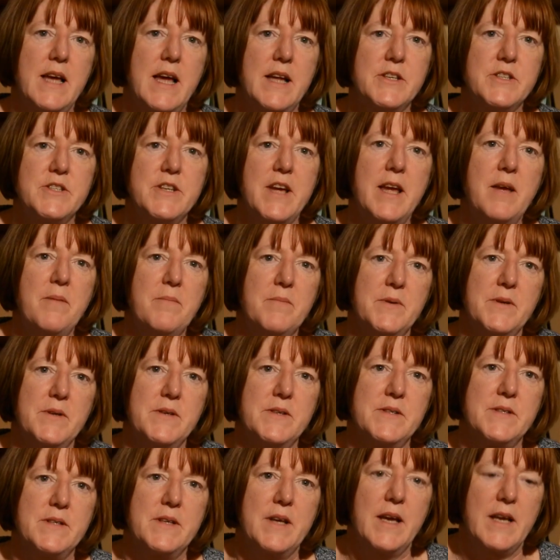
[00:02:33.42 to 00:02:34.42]
had
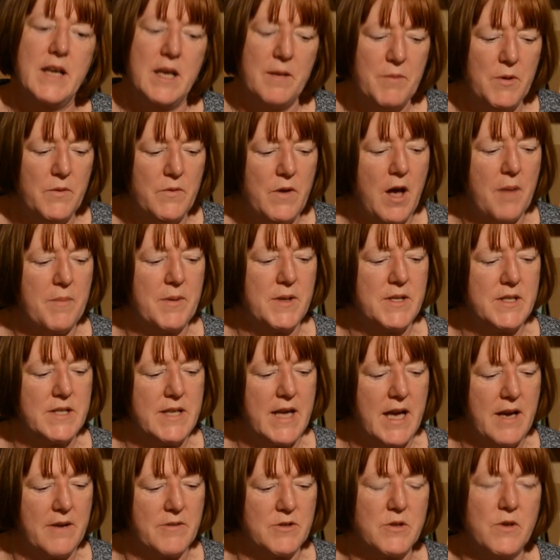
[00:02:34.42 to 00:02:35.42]
chambers and can move up and
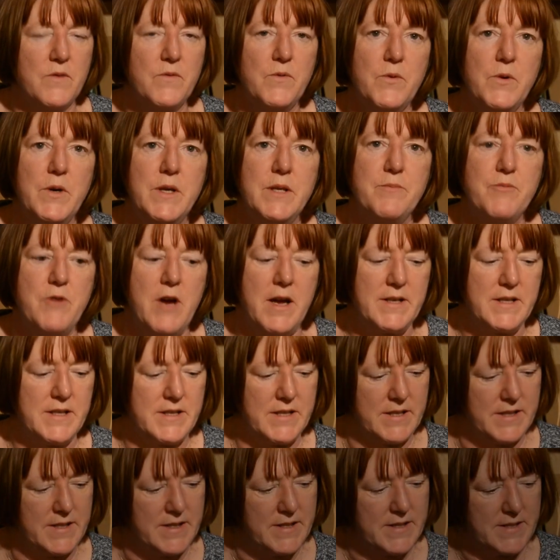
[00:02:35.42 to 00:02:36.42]
down to avoid
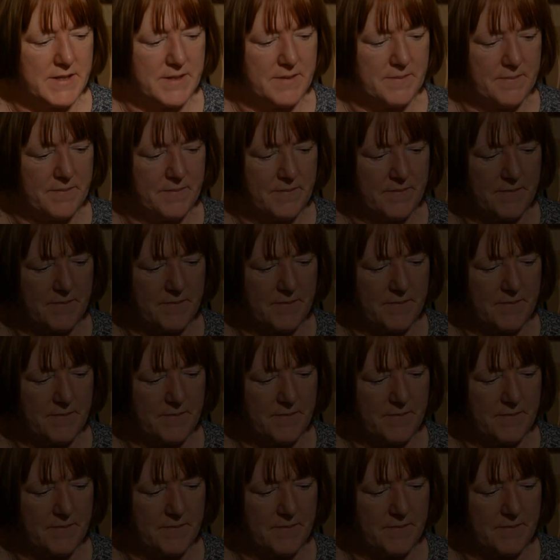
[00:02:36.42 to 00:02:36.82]
predators.